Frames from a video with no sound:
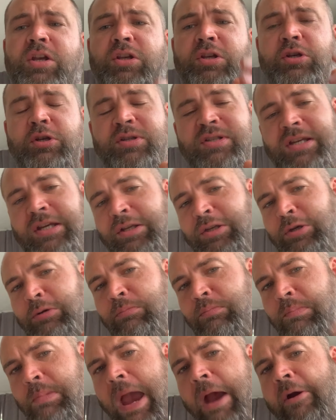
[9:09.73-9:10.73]
using
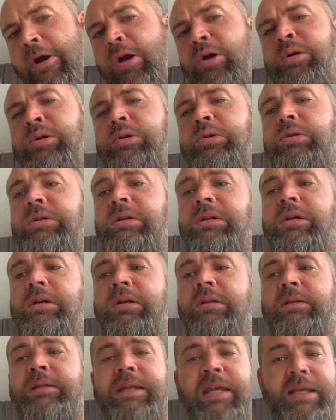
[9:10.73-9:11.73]
numerical
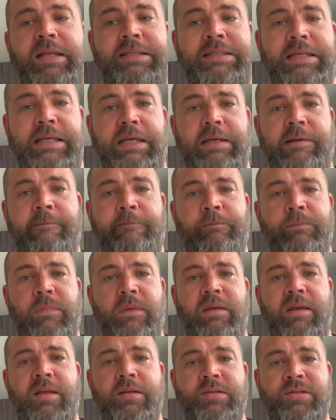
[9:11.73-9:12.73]
data
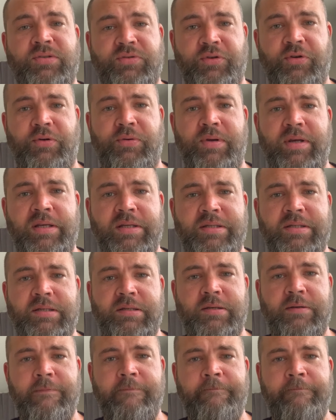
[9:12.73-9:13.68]
and stories.